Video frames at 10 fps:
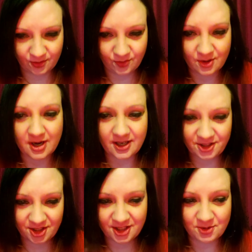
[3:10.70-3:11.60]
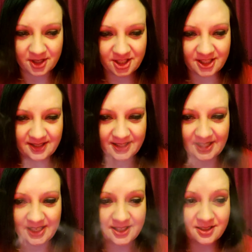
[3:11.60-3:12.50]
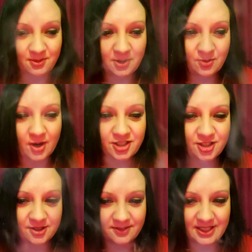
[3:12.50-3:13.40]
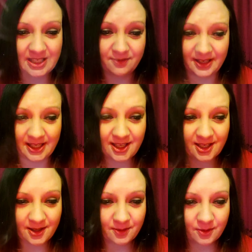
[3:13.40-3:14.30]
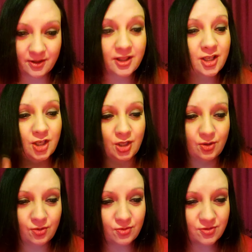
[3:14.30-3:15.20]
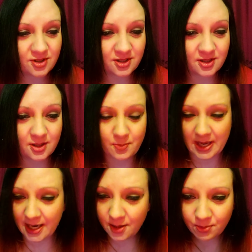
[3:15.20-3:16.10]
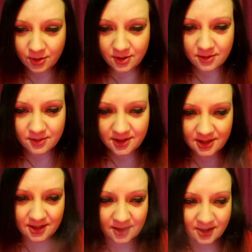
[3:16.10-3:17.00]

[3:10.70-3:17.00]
Watch and see. It's going to be watched on TV, the news, the papers.